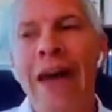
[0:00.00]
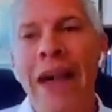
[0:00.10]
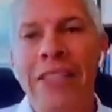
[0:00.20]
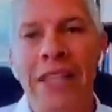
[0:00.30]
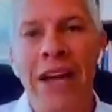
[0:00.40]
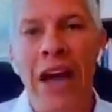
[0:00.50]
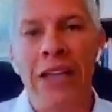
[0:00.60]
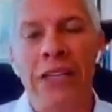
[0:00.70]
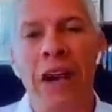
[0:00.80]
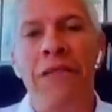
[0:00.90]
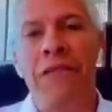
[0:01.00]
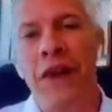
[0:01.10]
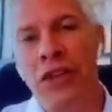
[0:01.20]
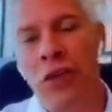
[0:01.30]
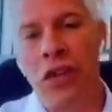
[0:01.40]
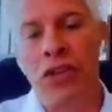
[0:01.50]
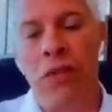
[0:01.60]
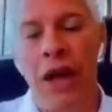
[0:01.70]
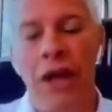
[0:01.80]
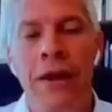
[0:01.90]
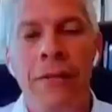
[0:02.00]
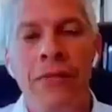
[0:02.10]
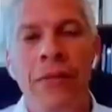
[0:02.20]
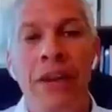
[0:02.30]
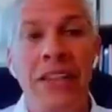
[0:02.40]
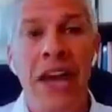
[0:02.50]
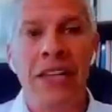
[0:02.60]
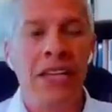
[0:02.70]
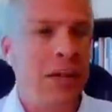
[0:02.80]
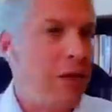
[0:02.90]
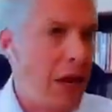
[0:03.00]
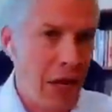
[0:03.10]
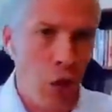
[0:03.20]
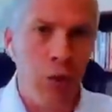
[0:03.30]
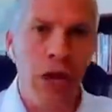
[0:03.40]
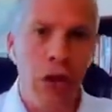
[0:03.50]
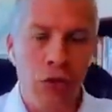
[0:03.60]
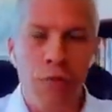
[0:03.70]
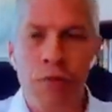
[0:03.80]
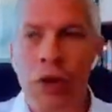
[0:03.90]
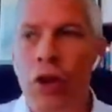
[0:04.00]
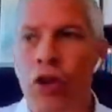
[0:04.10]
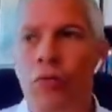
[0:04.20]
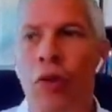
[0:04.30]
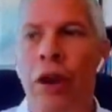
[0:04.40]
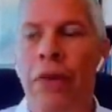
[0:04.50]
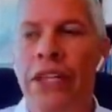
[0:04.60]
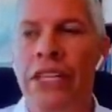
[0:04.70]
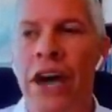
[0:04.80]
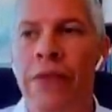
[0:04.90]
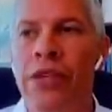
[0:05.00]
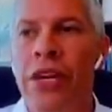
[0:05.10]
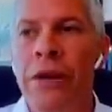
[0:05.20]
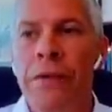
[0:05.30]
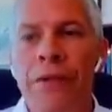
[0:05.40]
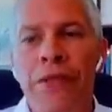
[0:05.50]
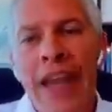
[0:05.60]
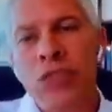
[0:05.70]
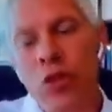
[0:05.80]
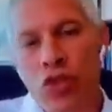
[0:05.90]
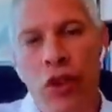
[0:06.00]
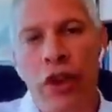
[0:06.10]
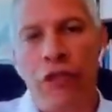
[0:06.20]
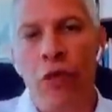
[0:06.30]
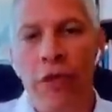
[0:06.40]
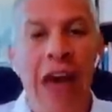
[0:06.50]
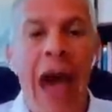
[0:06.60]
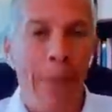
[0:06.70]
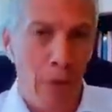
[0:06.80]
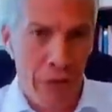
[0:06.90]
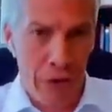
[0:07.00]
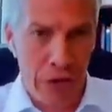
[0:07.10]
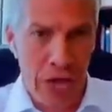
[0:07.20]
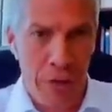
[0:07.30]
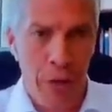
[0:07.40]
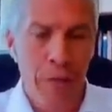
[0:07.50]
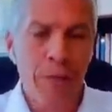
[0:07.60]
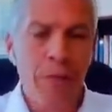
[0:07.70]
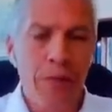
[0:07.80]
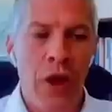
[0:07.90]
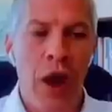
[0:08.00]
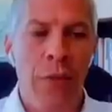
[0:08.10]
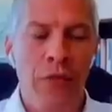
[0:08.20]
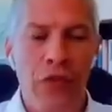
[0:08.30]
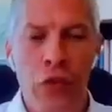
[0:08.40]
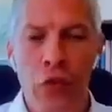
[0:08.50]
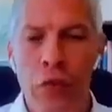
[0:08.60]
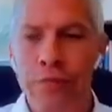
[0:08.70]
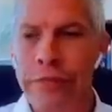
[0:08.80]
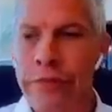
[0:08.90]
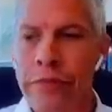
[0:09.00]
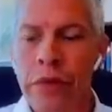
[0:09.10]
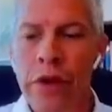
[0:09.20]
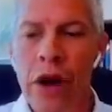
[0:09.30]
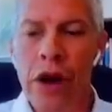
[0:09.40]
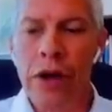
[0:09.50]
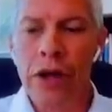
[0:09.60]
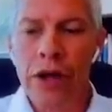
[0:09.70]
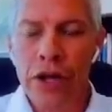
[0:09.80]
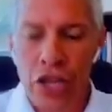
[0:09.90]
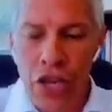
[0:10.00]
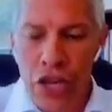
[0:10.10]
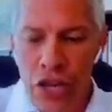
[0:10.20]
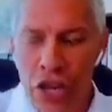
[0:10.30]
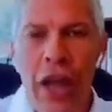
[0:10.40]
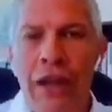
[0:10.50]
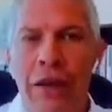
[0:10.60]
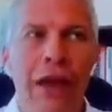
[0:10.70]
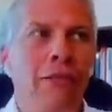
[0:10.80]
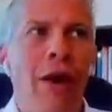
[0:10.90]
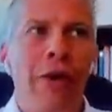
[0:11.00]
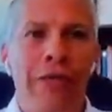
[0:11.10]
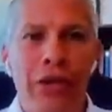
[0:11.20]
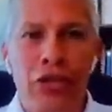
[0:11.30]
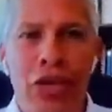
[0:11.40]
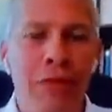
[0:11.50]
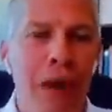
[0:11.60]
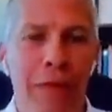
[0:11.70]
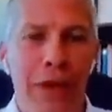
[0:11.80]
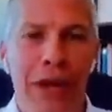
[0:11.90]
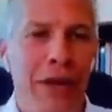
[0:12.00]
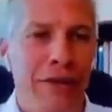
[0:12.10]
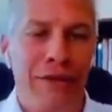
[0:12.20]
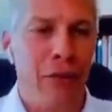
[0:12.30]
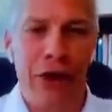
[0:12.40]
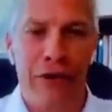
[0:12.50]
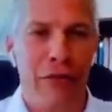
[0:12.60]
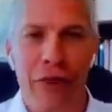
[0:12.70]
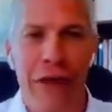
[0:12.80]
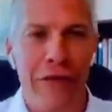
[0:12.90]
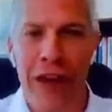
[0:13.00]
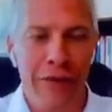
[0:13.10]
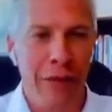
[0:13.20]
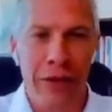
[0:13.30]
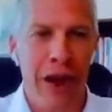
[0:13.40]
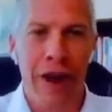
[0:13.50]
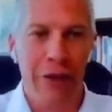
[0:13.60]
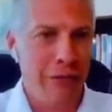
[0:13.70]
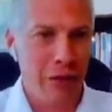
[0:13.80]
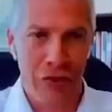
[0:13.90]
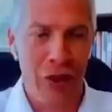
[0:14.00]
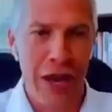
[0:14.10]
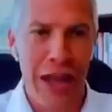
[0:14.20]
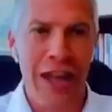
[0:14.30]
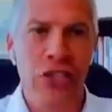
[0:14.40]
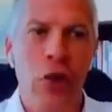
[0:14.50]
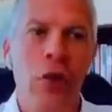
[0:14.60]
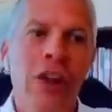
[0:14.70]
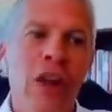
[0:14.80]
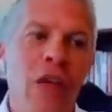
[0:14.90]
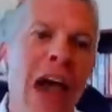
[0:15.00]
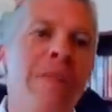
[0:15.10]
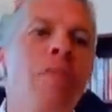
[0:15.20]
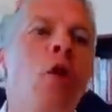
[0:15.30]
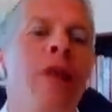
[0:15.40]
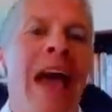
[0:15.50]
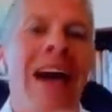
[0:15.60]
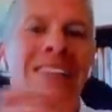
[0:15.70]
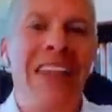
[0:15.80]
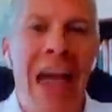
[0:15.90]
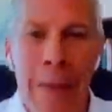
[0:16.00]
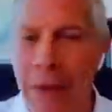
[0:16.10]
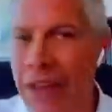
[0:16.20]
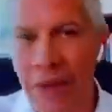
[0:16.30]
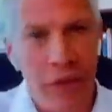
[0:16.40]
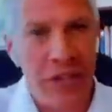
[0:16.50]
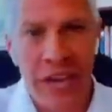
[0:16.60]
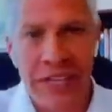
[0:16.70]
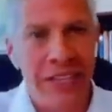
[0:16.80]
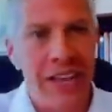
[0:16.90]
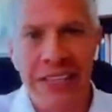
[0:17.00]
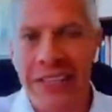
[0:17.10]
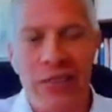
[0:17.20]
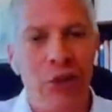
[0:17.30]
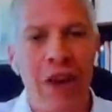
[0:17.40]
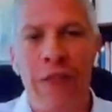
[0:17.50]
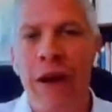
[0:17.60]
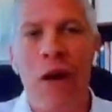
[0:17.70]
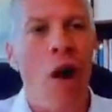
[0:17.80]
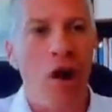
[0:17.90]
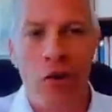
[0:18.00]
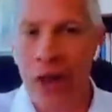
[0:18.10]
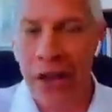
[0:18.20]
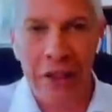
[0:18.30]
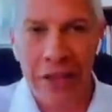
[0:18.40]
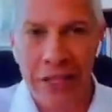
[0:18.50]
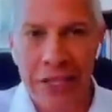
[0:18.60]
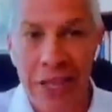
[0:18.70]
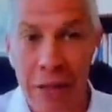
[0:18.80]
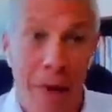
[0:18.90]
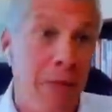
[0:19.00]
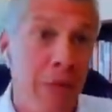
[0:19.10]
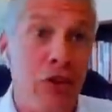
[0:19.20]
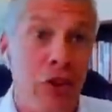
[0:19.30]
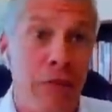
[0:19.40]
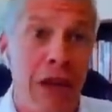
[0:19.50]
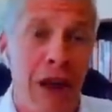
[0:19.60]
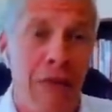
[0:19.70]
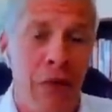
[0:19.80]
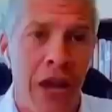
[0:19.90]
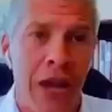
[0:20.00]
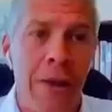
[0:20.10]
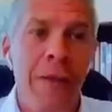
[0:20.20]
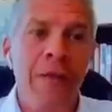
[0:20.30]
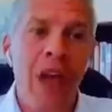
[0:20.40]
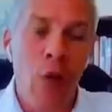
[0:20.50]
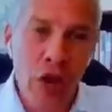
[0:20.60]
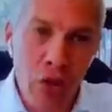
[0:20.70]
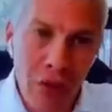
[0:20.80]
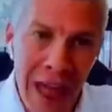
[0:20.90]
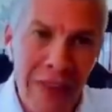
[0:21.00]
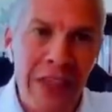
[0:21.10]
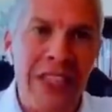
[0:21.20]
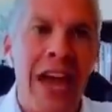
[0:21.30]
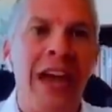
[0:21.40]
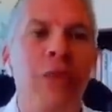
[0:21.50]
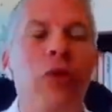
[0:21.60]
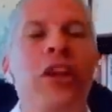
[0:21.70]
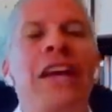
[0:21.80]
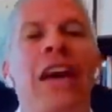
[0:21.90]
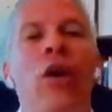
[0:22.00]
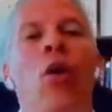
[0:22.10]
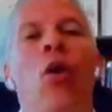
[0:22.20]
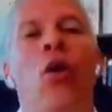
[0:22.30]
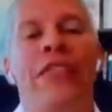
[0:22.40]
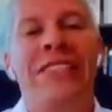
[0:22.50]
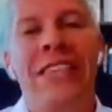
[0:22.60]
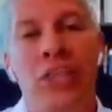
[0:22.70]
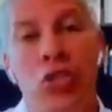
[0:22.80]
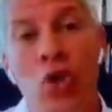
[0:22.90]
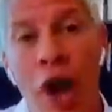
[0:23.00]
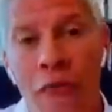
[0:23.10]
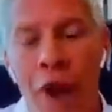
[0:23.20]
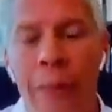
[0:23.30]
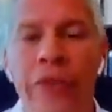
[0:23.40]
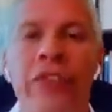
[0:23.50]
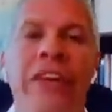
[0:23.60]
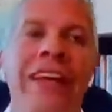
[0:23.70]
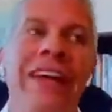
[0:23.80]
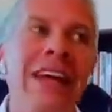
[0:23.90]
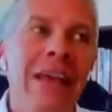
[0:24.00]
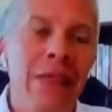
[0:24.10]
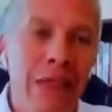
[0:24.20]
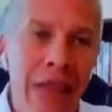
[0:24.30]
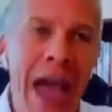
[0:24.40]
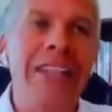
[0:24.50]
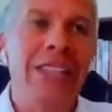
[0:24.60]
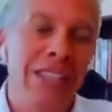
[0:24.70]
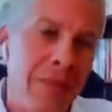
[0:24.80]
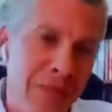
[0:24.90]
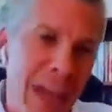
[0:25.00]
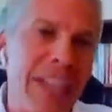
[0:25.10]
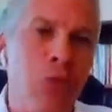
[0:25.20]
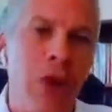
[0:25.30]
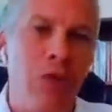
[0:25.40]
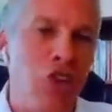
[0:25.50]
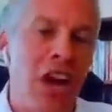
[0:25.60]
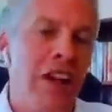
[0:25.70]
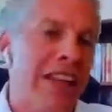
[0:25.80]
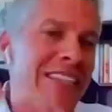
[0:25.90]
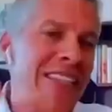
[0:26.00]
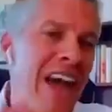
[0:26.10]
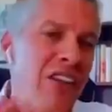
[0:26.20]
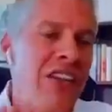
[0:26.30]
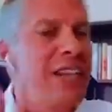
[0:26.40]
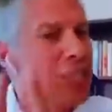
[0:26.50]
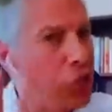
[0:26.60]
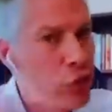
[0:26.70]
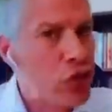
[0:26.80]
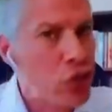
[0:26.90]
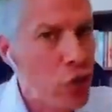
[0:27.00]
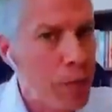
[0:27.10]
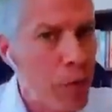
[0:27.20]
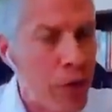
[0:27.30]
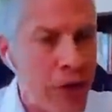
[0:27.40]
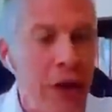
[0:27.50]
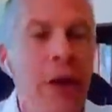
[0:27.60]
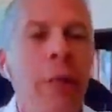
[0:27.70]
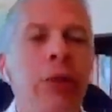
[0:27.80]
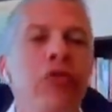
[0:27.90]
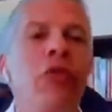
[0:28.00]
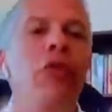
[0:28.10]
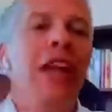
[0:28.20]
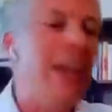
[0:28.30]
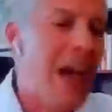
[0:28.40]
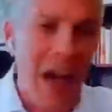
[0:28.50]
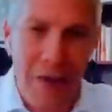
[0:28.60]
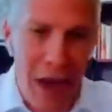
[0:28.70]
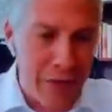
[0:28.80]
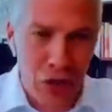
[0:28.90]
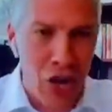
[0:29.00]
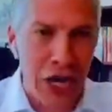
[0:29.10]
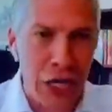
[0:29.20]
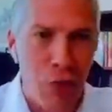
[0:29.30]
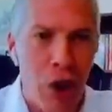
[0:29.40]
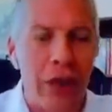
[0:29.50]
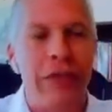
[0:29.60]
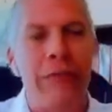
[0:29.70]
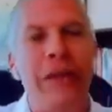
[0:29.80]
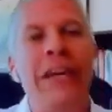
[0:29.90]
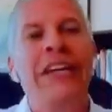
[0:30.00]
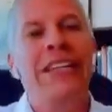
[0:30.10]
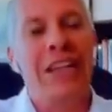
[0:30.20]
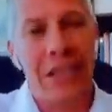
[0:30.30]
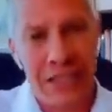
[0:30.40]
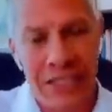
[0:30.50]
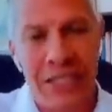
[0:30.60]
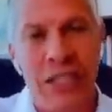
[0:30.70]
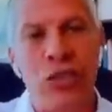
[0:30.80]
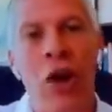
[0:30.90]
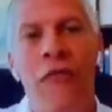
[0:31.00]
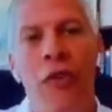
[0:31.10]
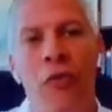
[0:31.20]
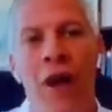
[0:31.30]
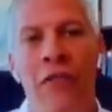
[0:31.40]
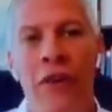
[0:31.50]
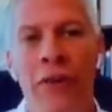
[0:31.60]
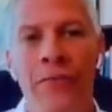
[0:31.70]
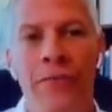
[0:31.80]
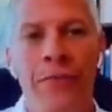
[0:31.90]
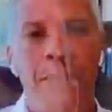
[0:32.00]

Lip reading: That's the kind of stuff, if I talk to my tech team, Katie Huberty, who's been on your program many times, that's what transformed Apple, for example, to a relatively cheap company at 20 or 25 times EBITDA or whatever it's trading at. So that moment hasn't happened yet for Tesla. Tesla's still covered by auto analysts that probably shouldn't be covering it. And when you let the tech community get a hold and see the software opportunity, that's what I'm channeling. It's not, yes, the units are important, but you don't need to have half the Chinese market to get the software revenue.